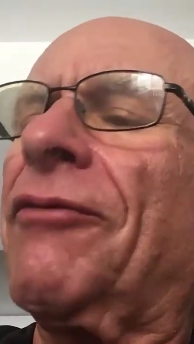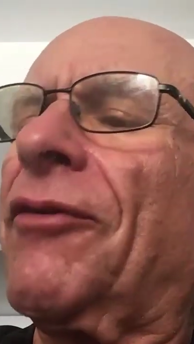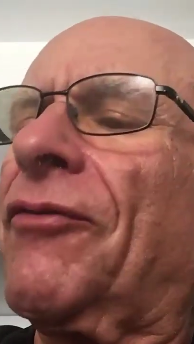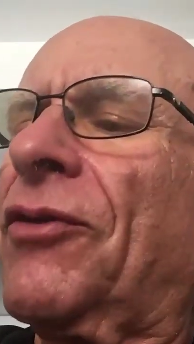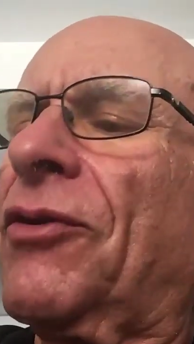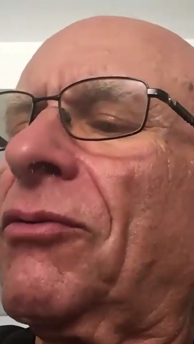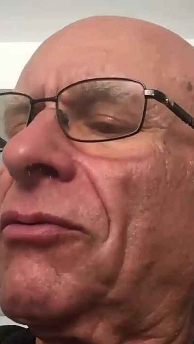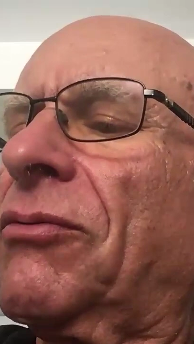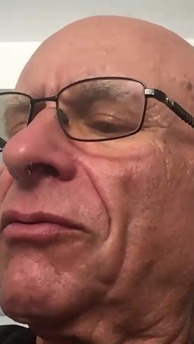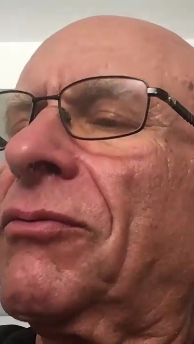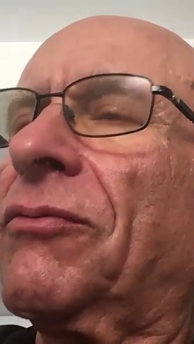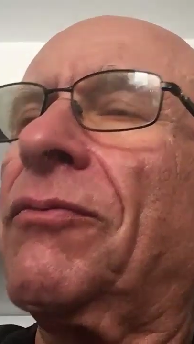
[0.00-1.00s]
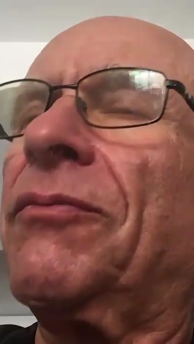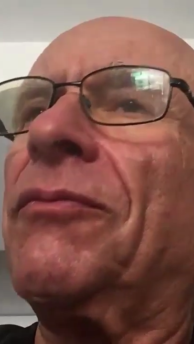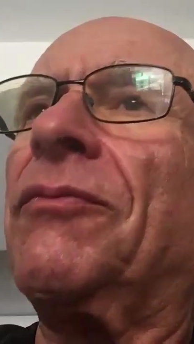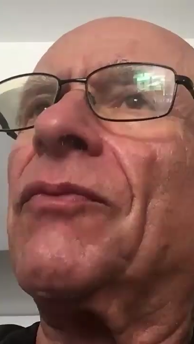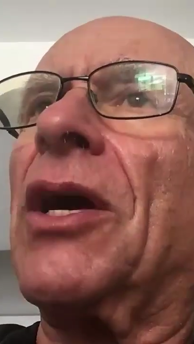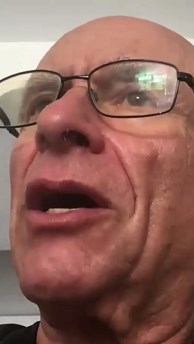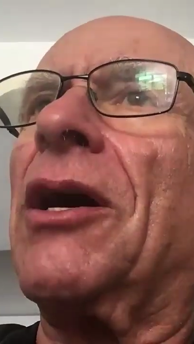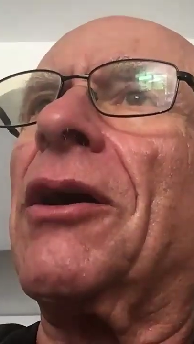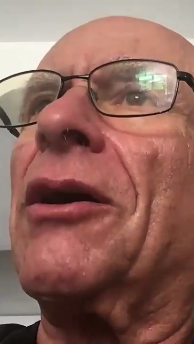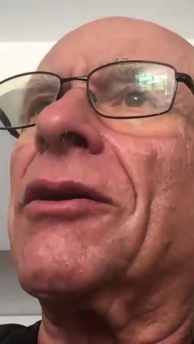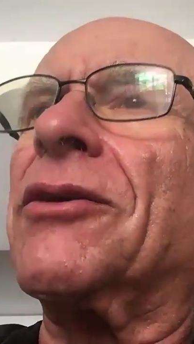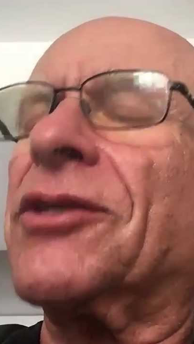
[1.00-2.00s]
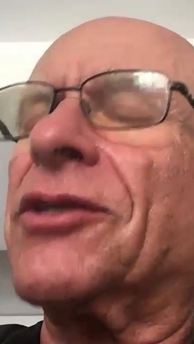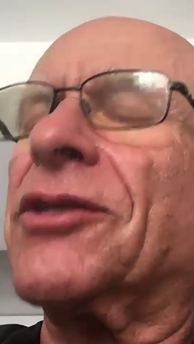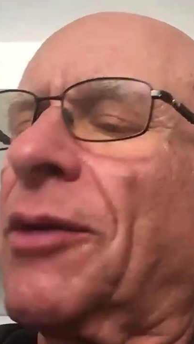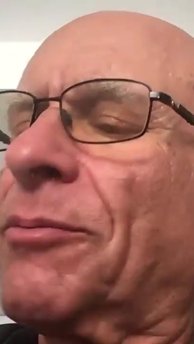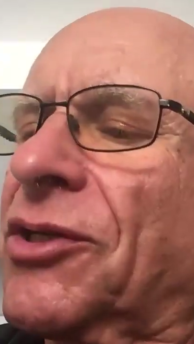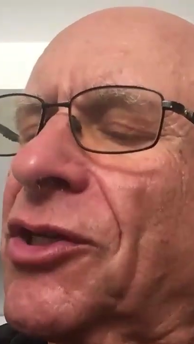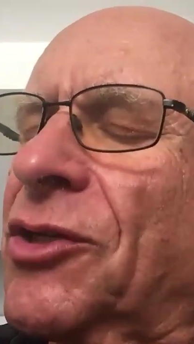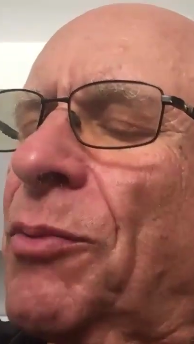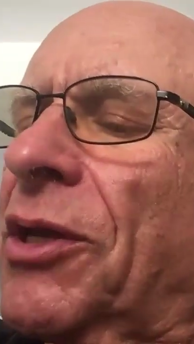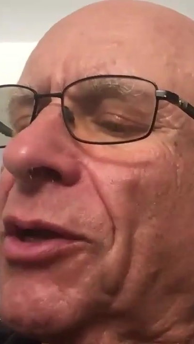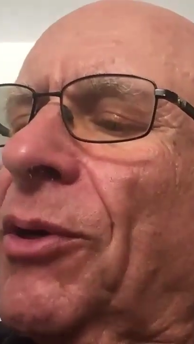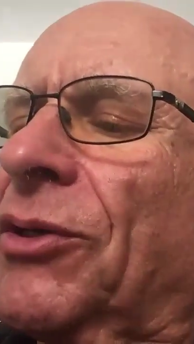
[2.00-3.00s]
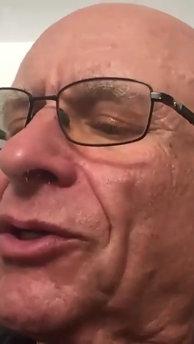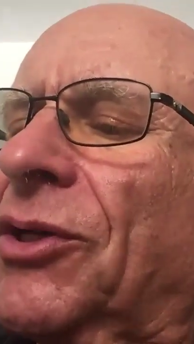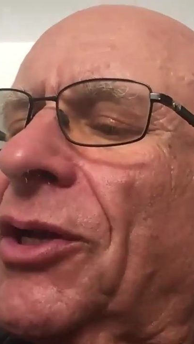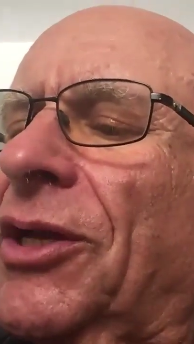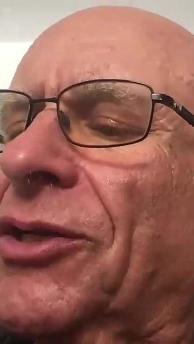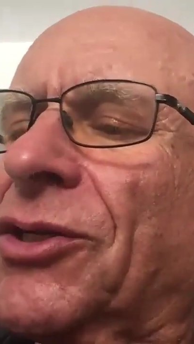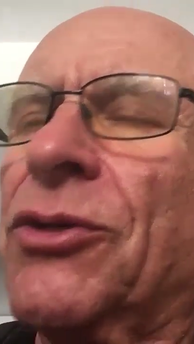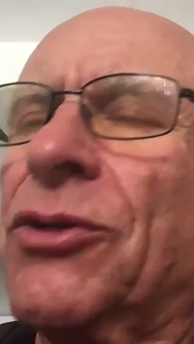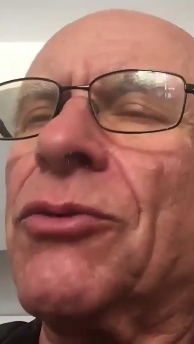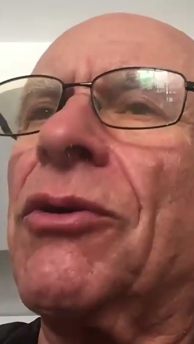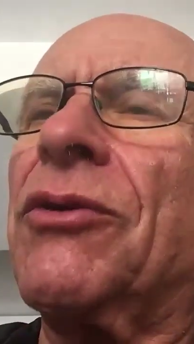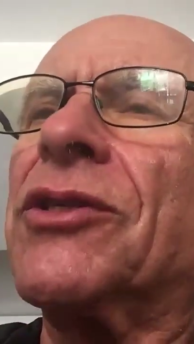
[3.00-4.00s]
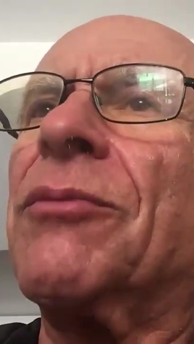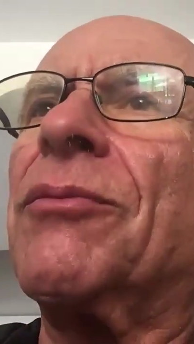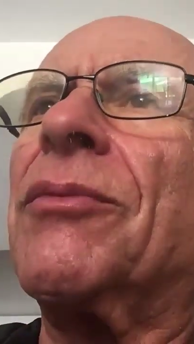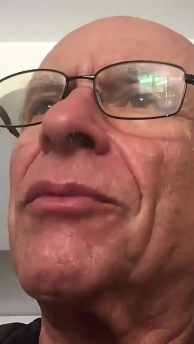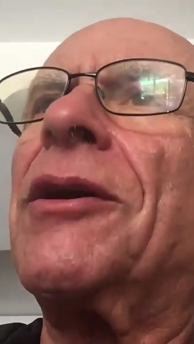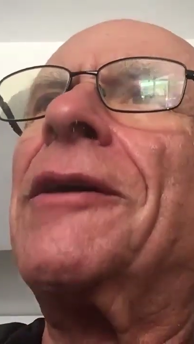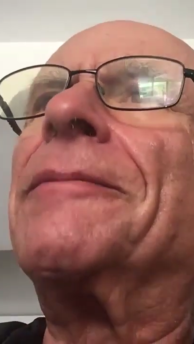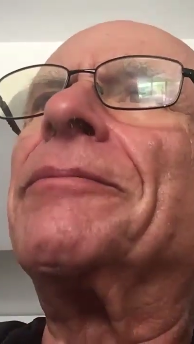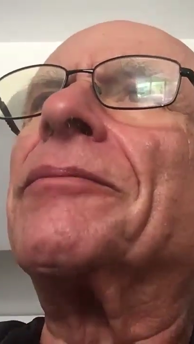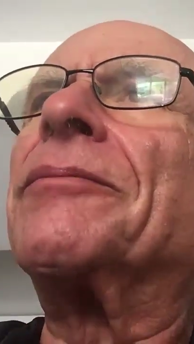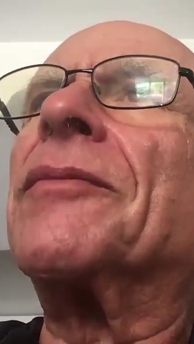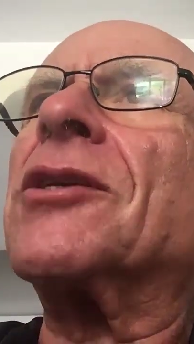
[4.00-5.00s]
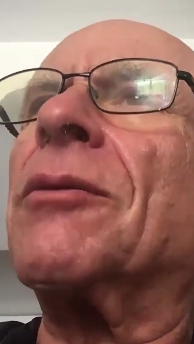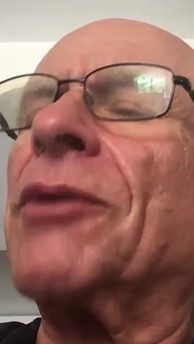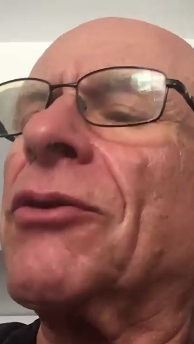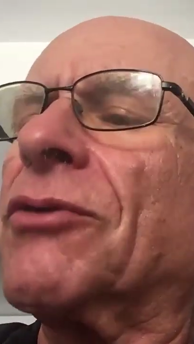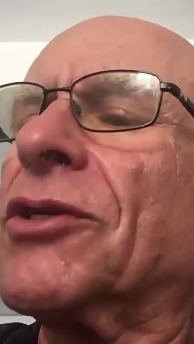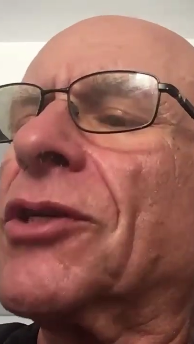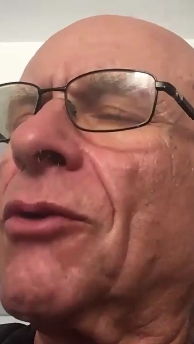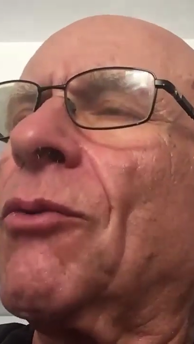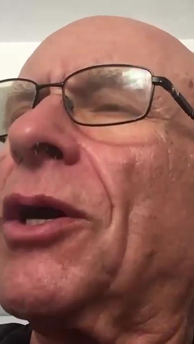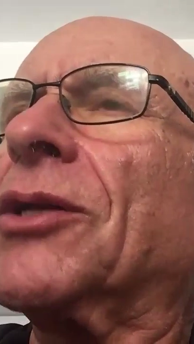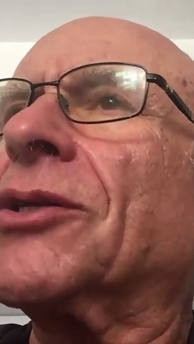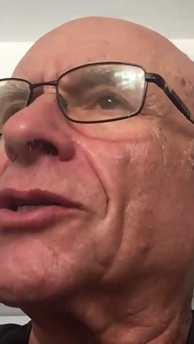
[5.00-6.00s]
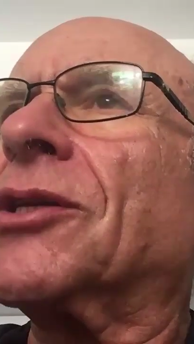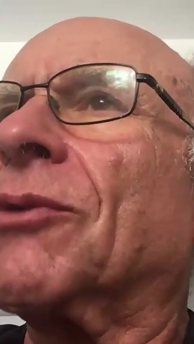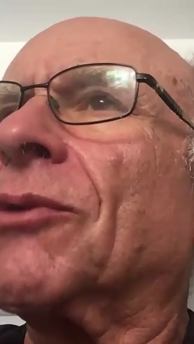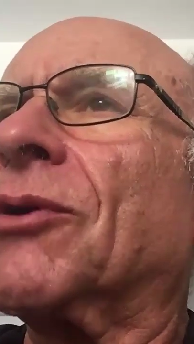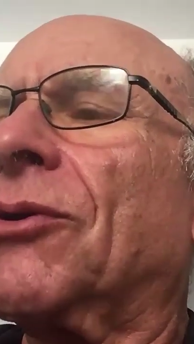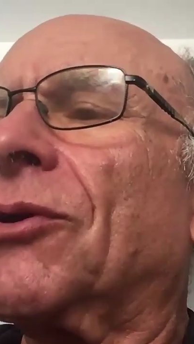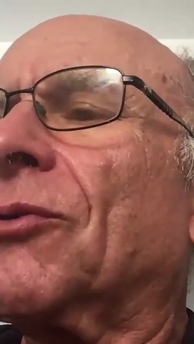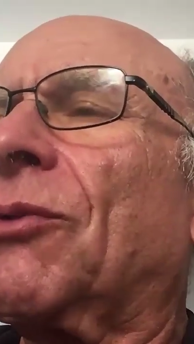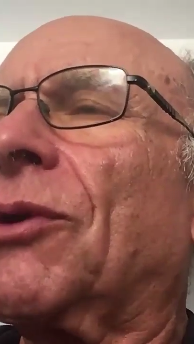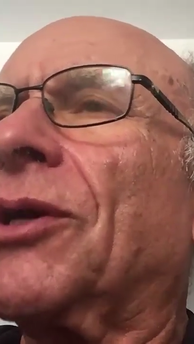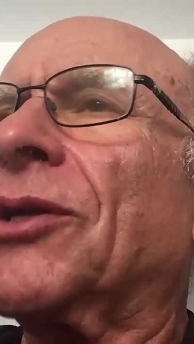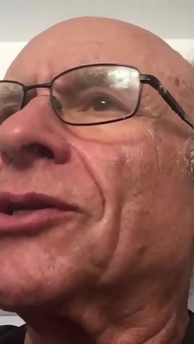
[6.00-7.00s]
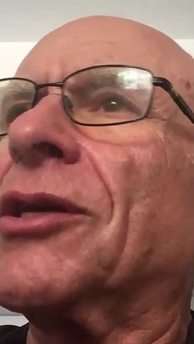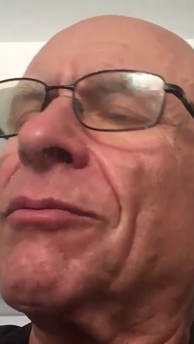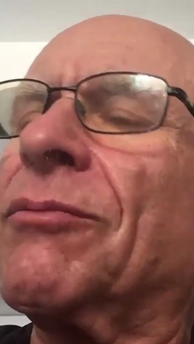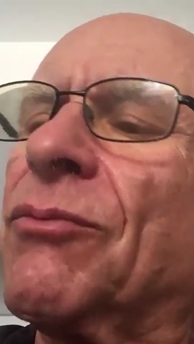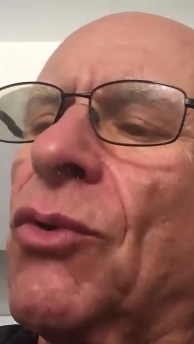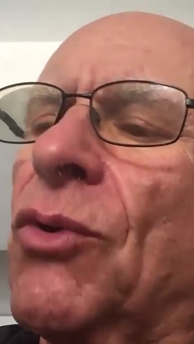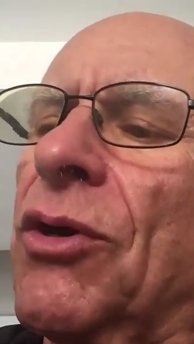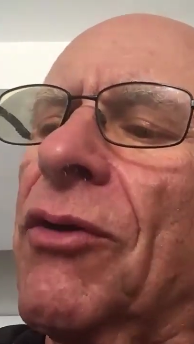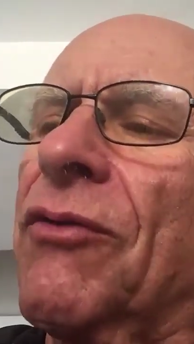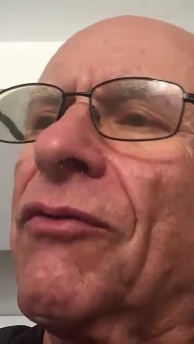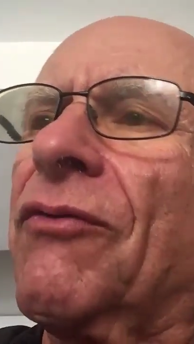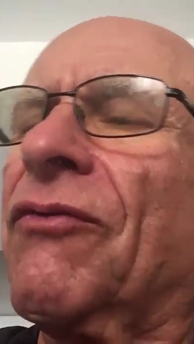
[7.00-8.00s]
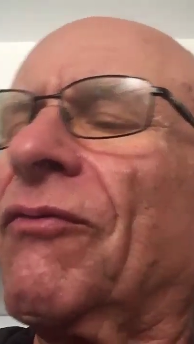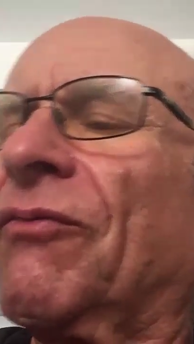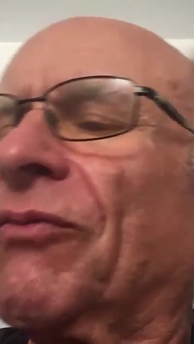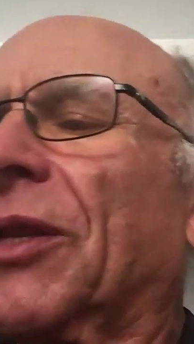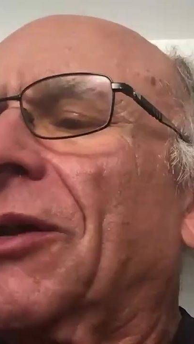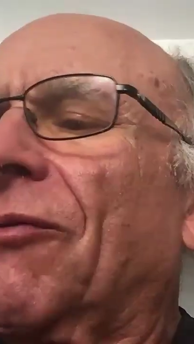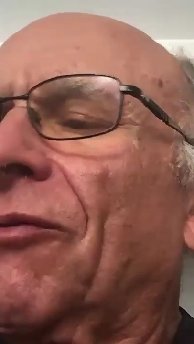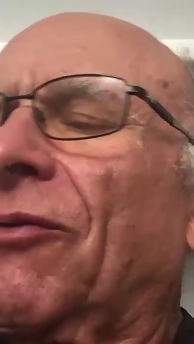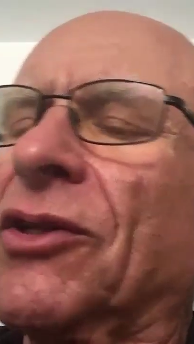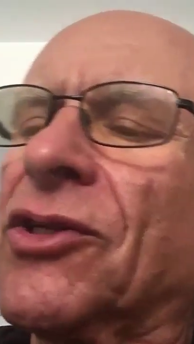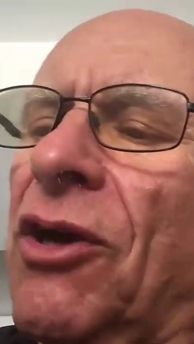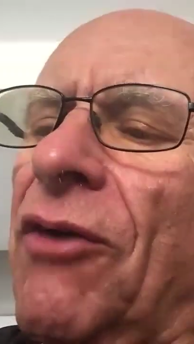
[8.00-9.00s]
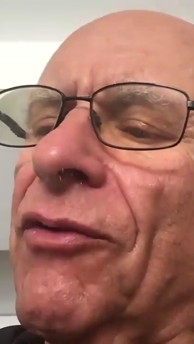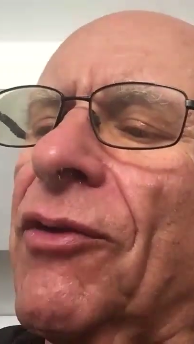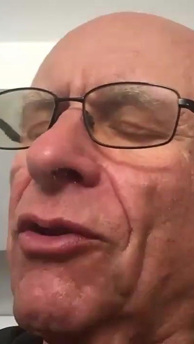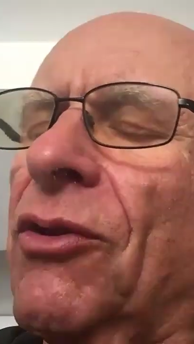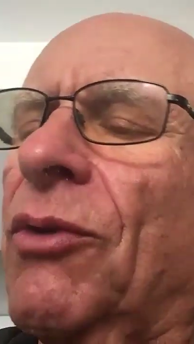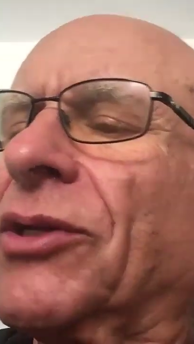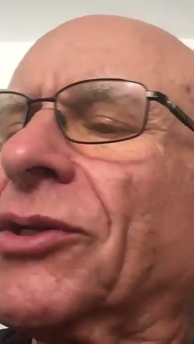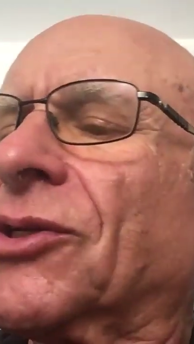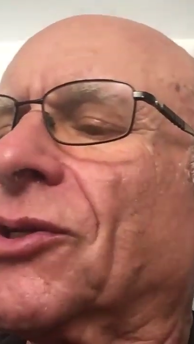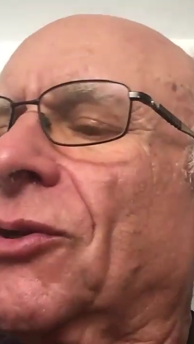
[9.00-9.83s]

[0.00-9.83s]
We have a few subjects to speak about today, as usual. Some interesting ones, some current ones, some more philosophical ones.